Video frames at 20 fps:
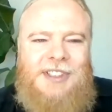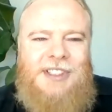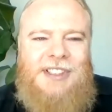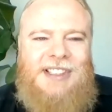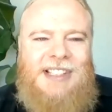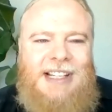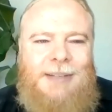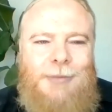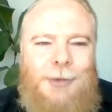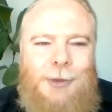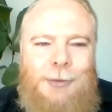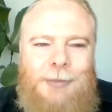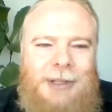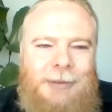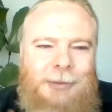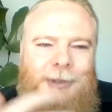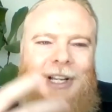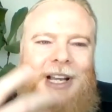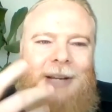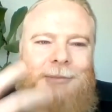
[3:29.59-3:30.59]
to see more
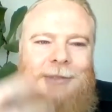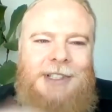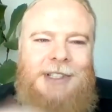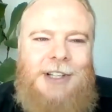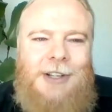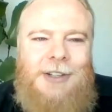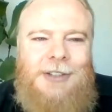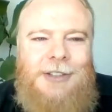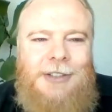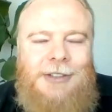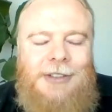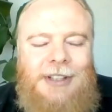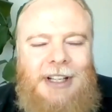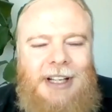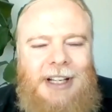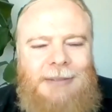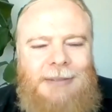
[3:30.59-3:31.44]
people come to know you.